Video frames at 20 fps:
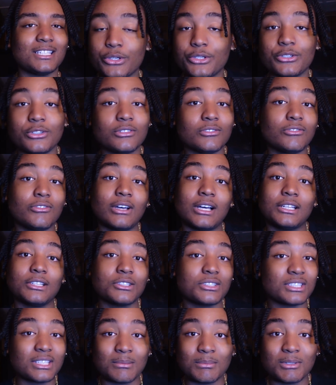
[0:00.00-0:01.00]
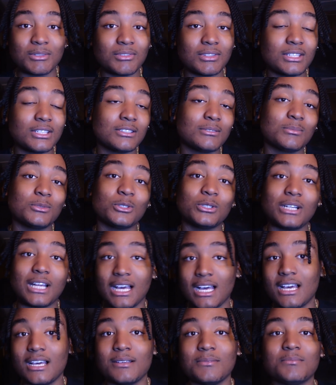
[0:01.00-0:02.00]
You can follow some of them or
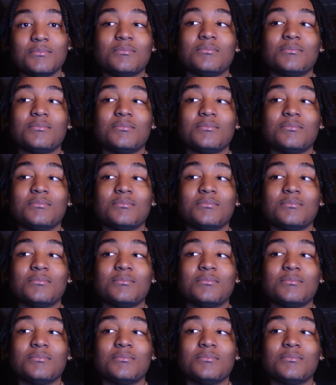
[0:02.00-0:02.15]
not.